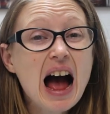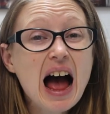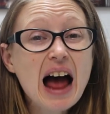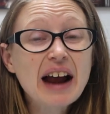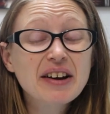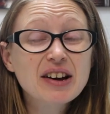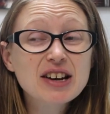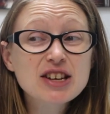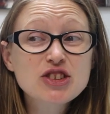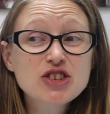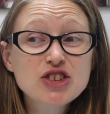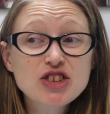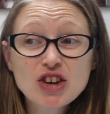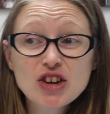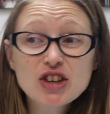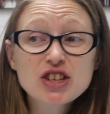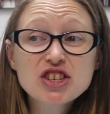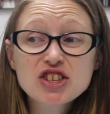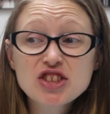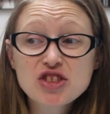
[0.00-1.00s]
And I
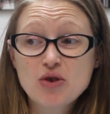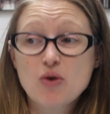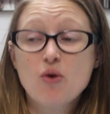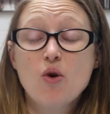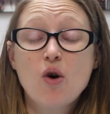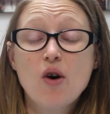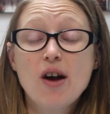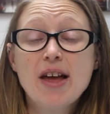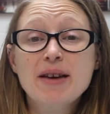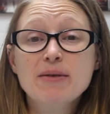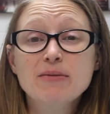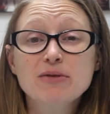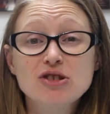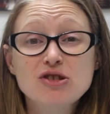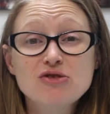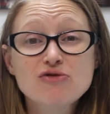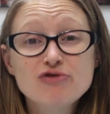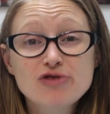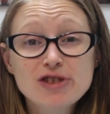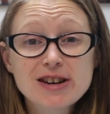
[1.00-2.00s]
just thought it was
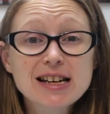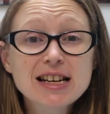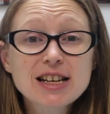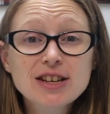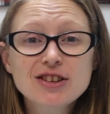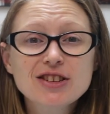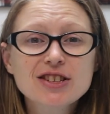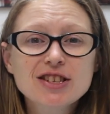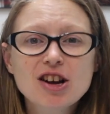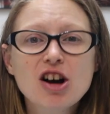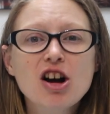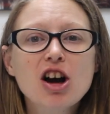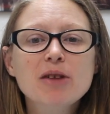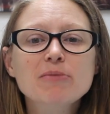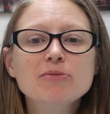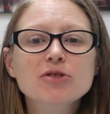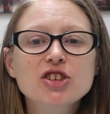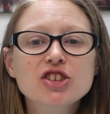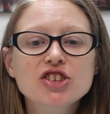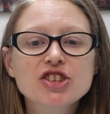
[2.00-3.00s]
a really good
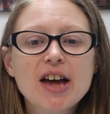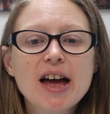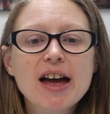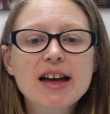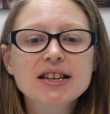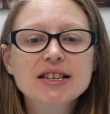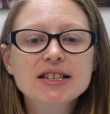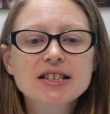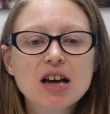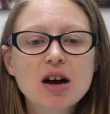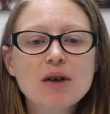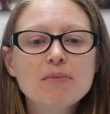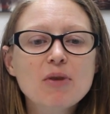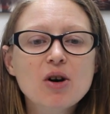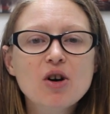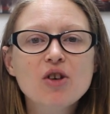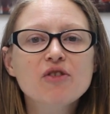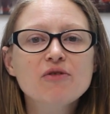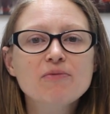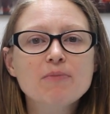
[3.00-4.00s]
time to share some
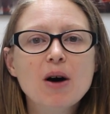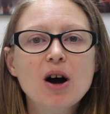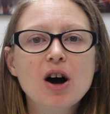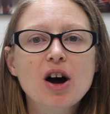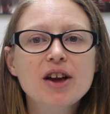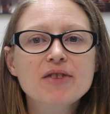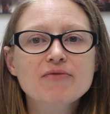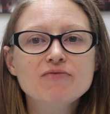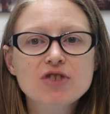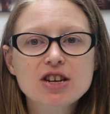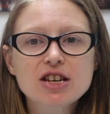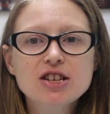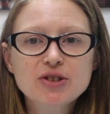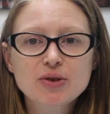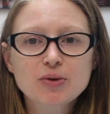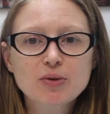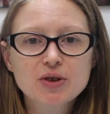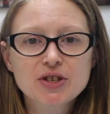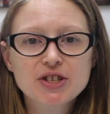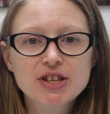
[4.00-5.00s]
of my
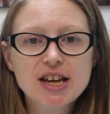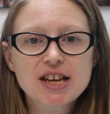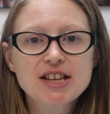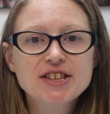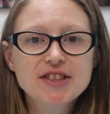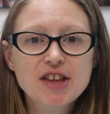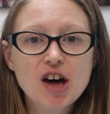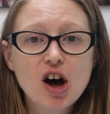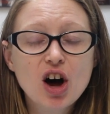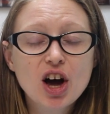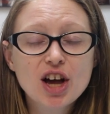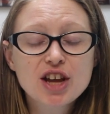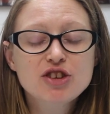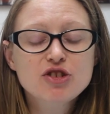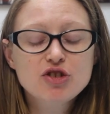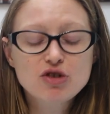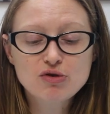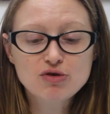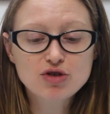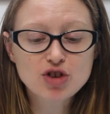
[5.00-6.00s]
resources that I
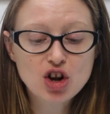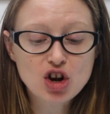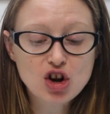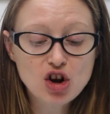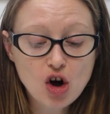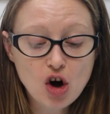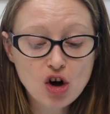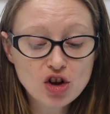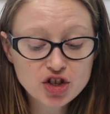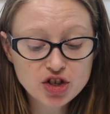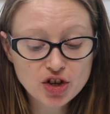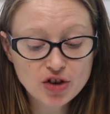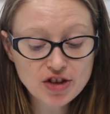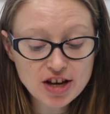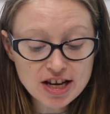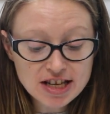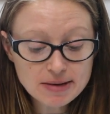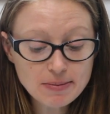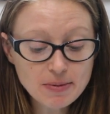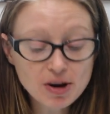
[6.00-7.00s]
use a lot. So
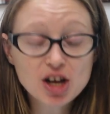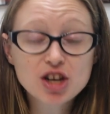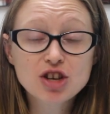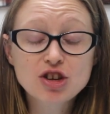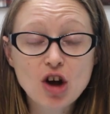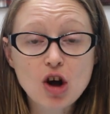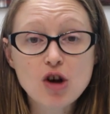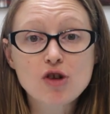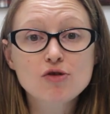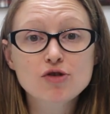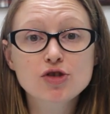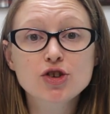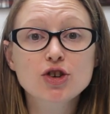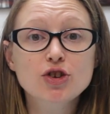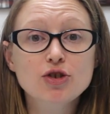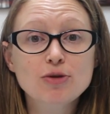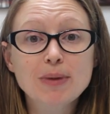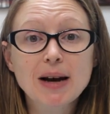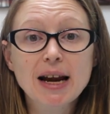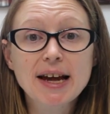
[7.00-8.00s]
these are my
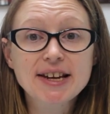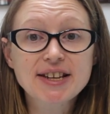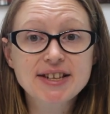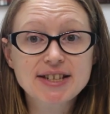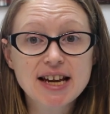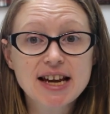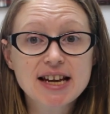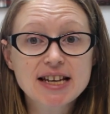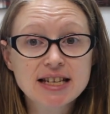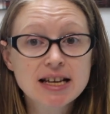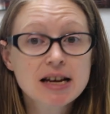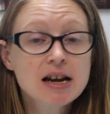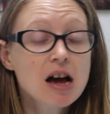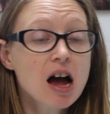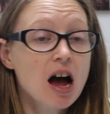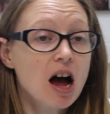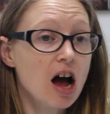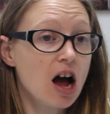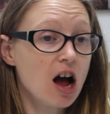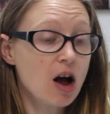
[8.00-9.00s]
go-to places,
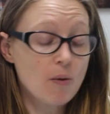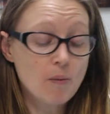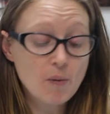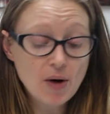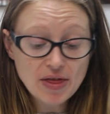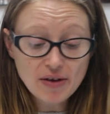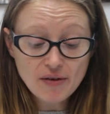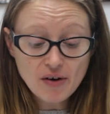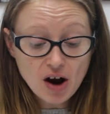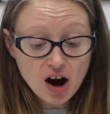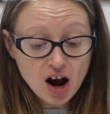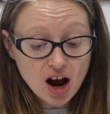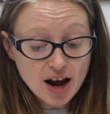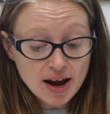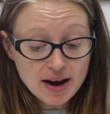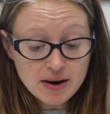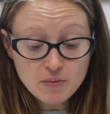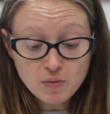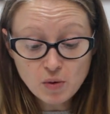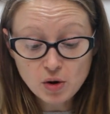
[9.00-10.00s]
uh, whether
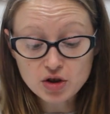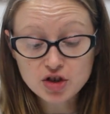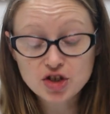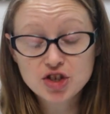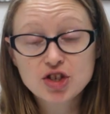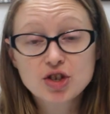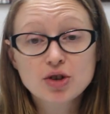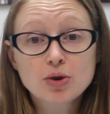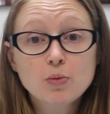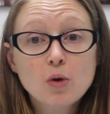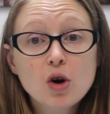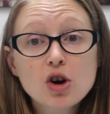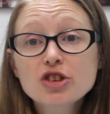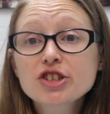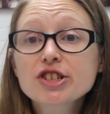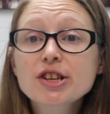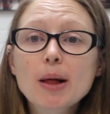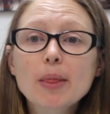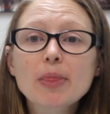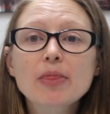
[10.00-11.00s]
I want to
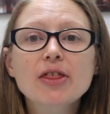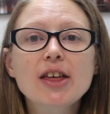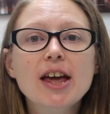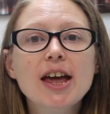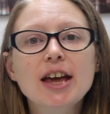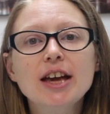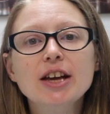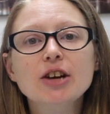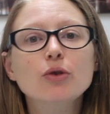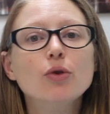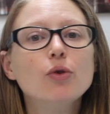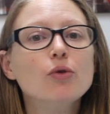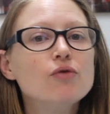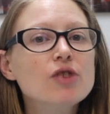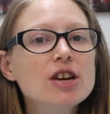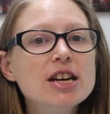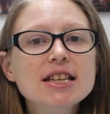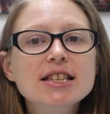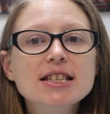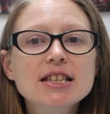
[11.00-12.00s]
watch something or
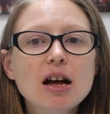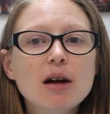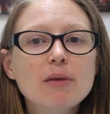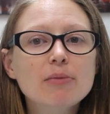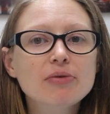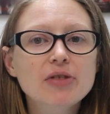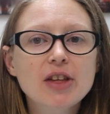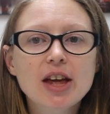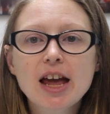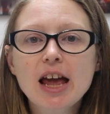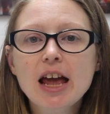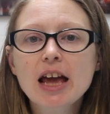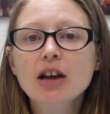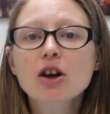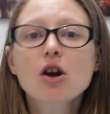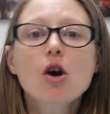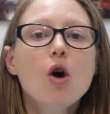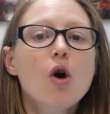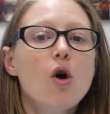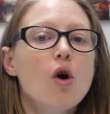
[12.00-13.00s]
read
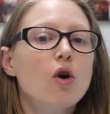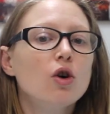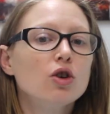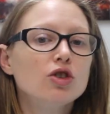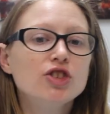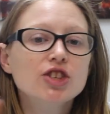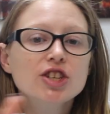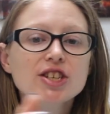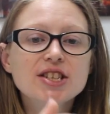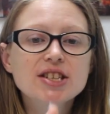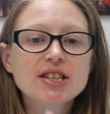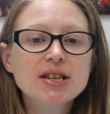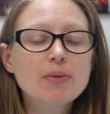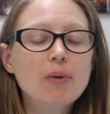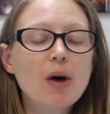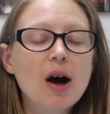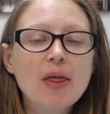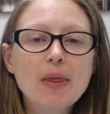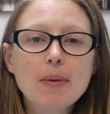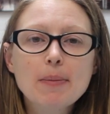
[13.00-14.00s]
something or just see
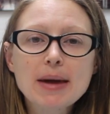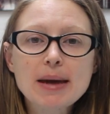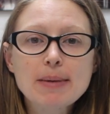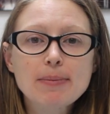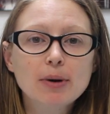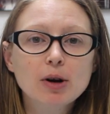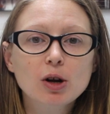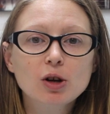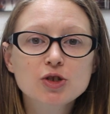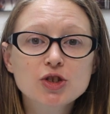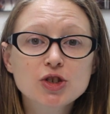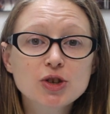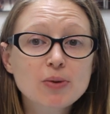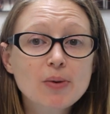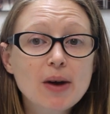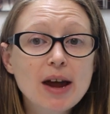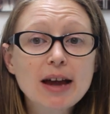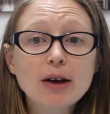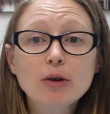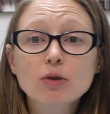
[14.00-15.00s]
what other people are
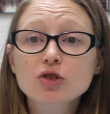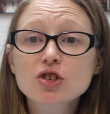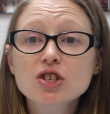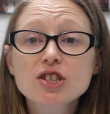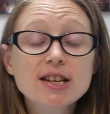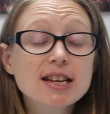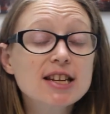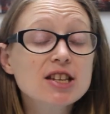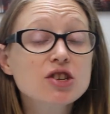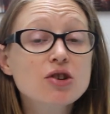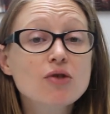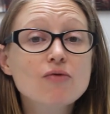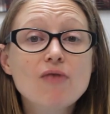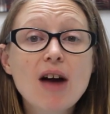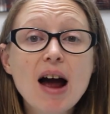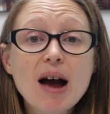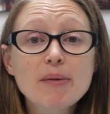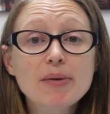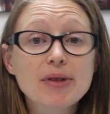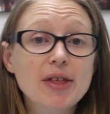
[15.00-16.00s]
doing or just
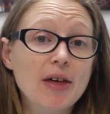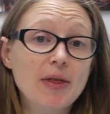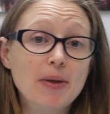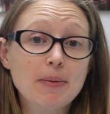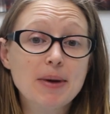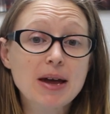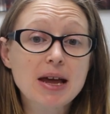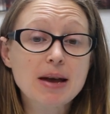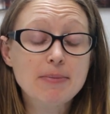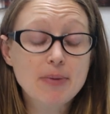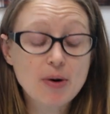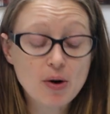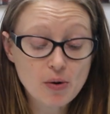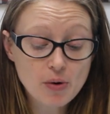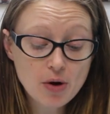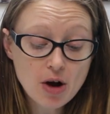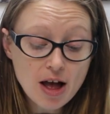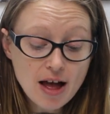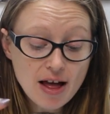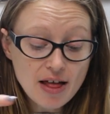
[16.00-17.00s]
interact with other
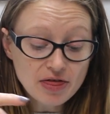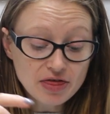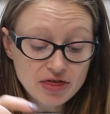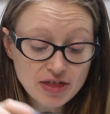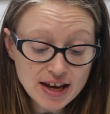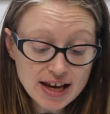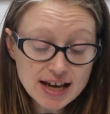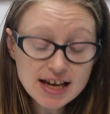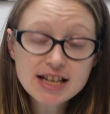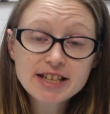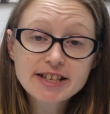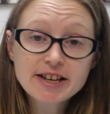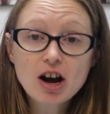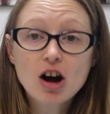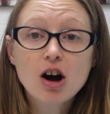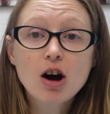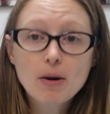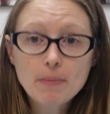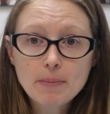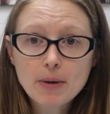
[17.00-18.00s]
people these
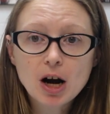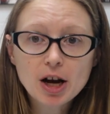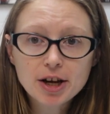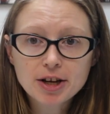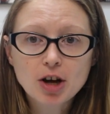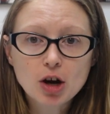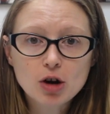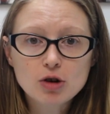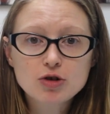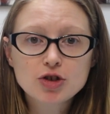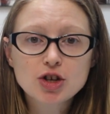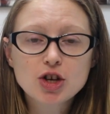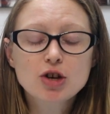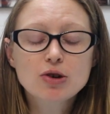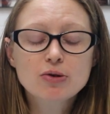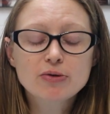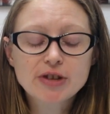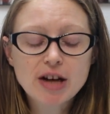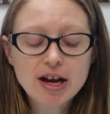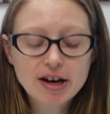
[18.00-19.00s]
are my
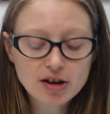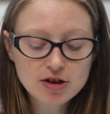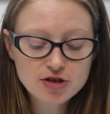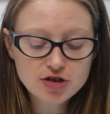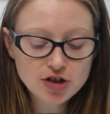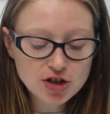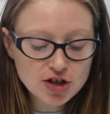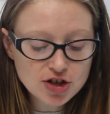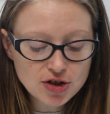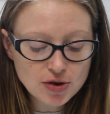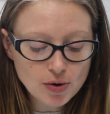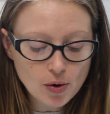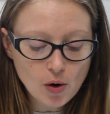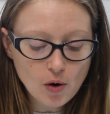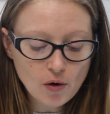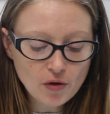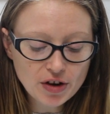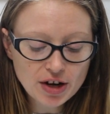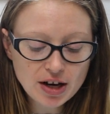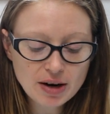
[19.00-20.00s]
go-tos and I just
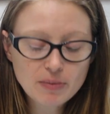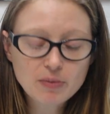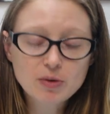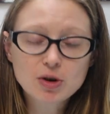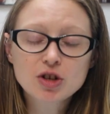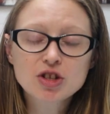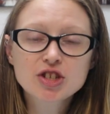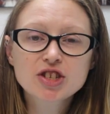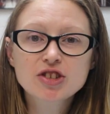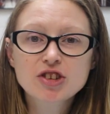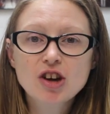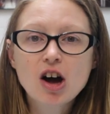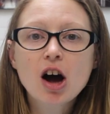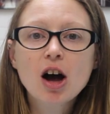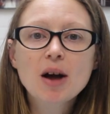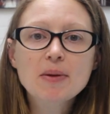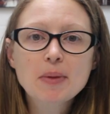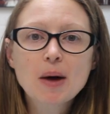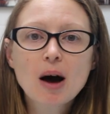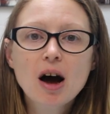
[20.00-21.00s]
thought that it was
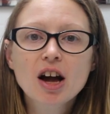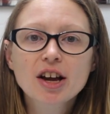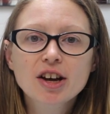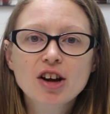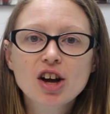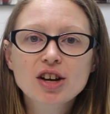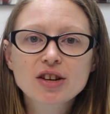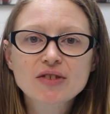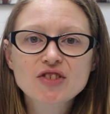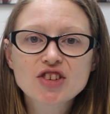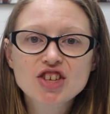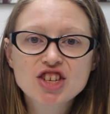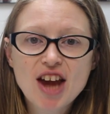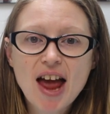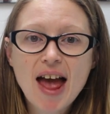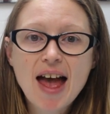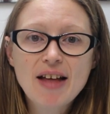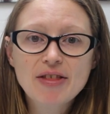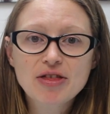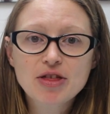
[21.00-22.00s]
time that I kind of
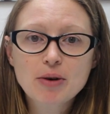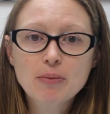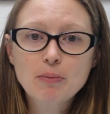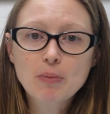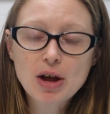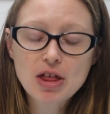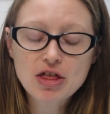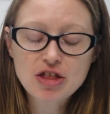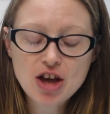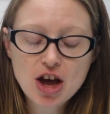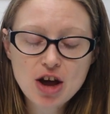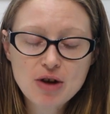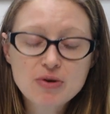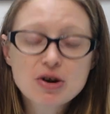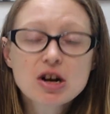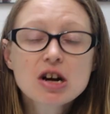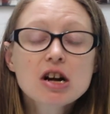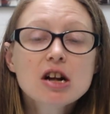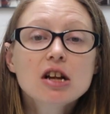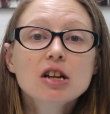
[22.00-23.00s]
shared them with
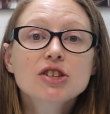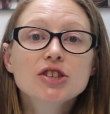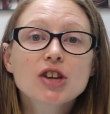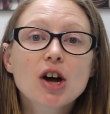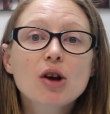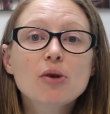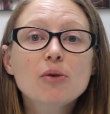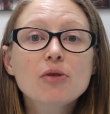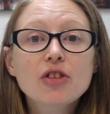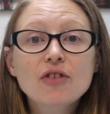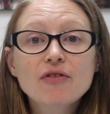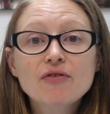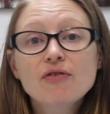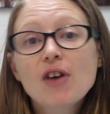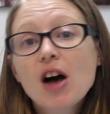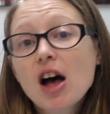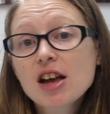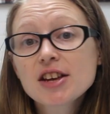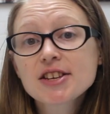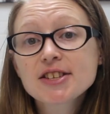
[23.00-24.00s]
you. So the
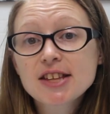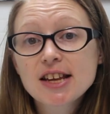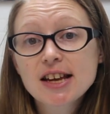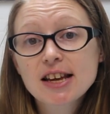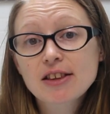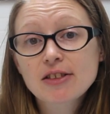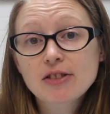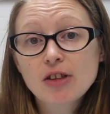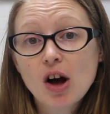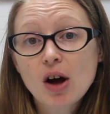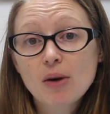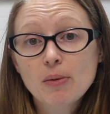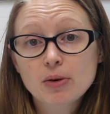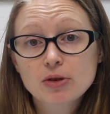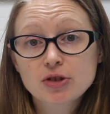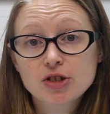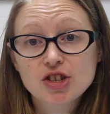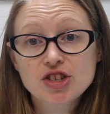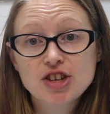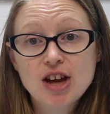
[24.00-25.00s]
first thing that I
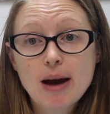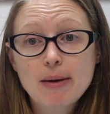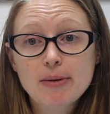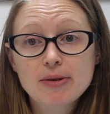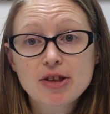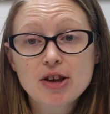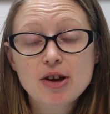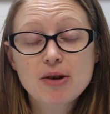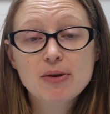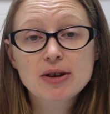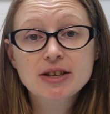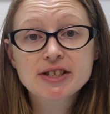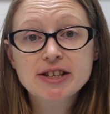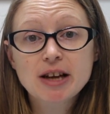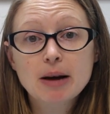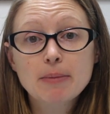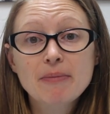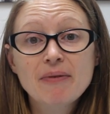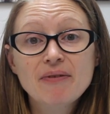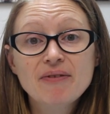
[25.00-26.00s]
want to share with you is
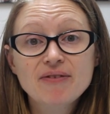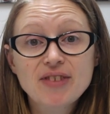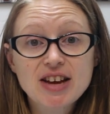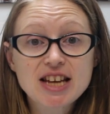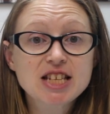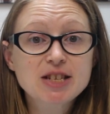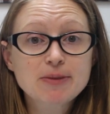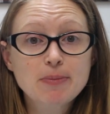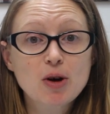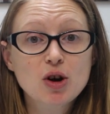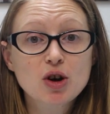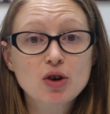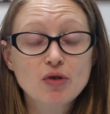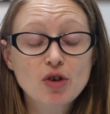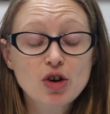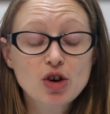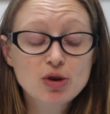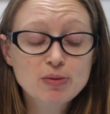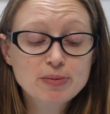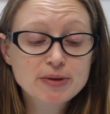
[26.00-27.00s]
some Facebook
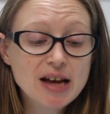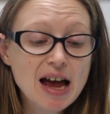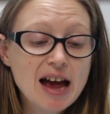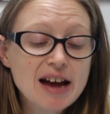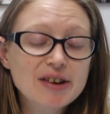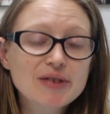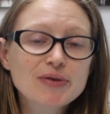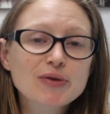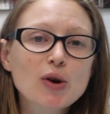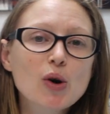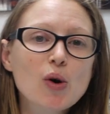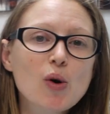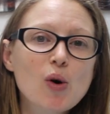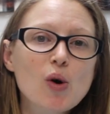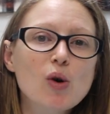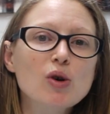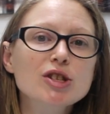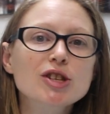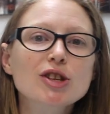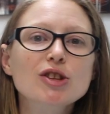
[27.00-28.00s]
groups and of
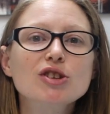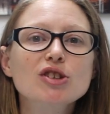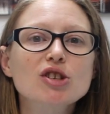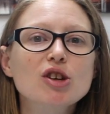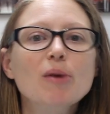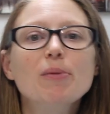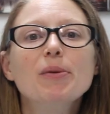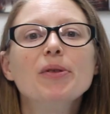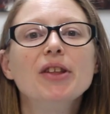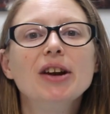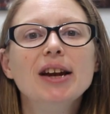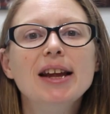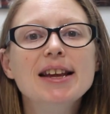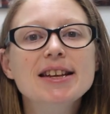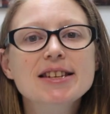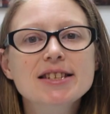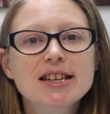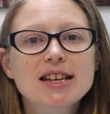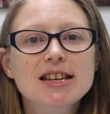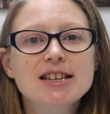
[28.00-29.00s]
course at the top of the
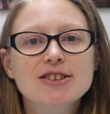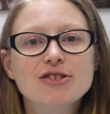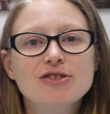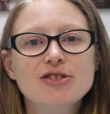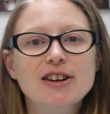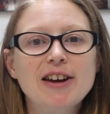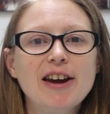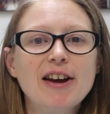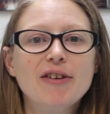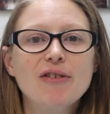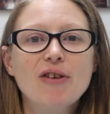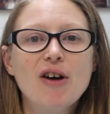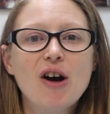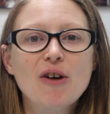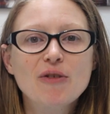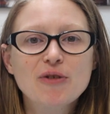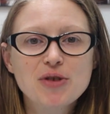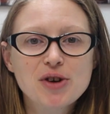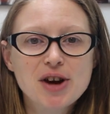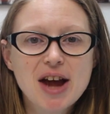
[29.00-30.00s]
list is Cricut
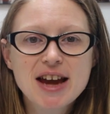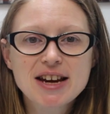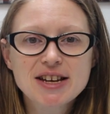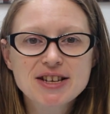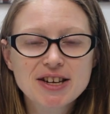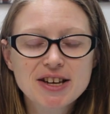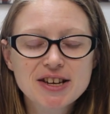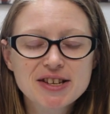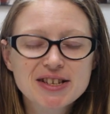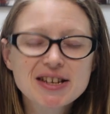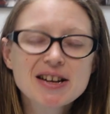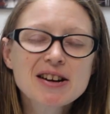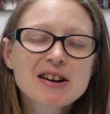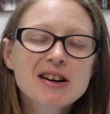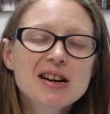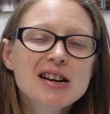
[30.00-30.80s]
Craft Creators.